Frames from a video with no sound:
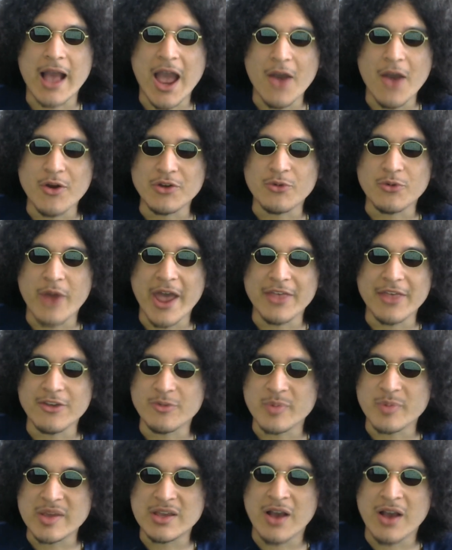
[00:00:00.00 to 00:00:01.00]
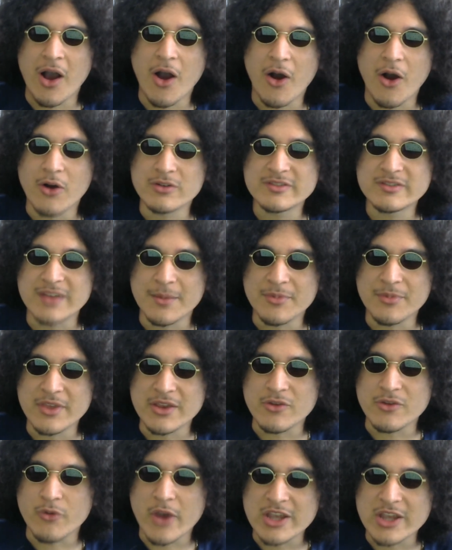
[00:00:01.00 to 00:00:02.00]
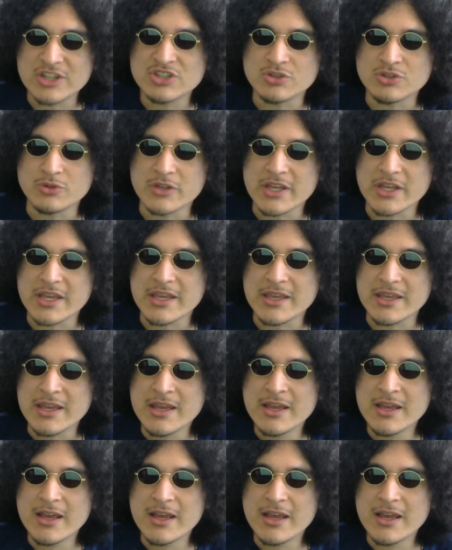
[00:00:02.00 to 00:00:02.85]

I would rather be called something racially,